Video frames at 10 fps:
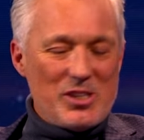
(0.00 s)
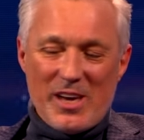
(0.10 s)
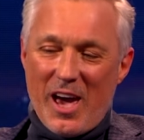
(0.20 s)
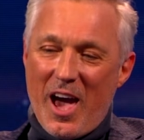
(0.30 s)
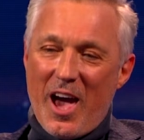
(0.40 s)

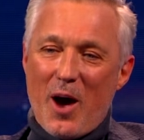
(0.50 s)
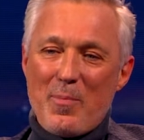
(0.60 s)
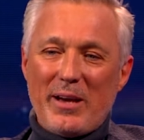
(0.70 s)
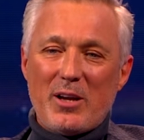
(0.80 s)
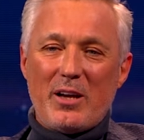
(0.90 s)
Yeah, I
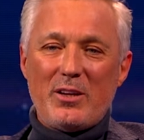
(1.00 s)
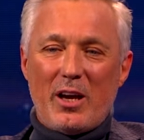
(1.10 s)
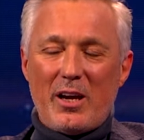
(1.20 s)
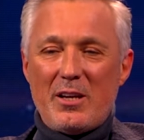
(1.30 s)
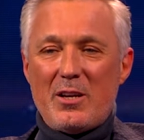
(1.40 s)
mean,
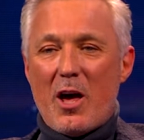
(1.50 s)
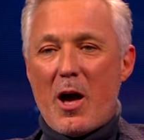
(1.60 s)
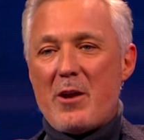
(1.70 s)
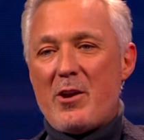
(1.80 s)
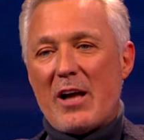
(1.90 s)
in
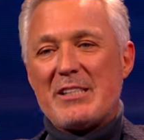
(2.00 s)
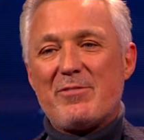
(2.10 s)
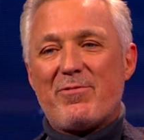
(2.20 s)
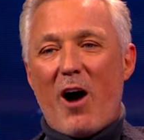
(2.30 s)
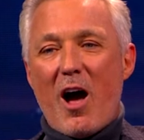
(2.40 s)

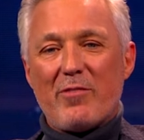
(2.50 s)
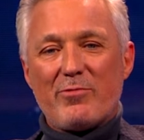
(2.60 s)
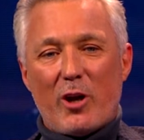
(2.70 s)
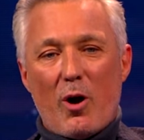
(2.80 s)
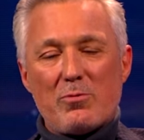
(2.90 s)
95,
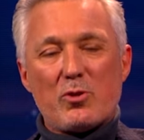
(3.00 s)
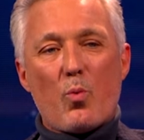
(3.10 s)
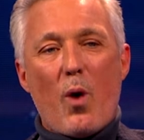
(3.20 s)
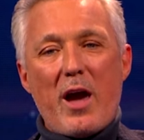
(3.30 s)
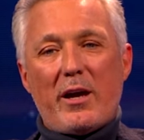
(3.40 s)
you know, I was
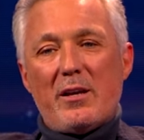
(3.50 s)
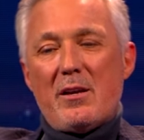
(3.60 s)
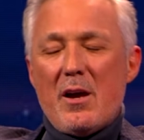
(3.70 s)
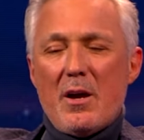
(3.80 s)
weighing